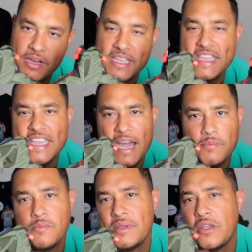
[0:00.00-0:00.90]
but I'm
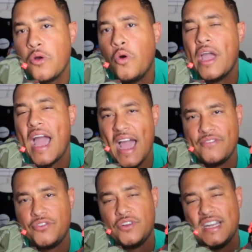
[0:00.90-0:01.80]
gonna be going
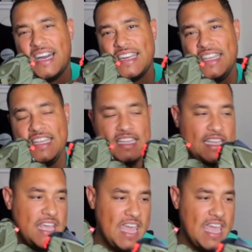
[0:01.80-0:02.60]
after a lot of heat.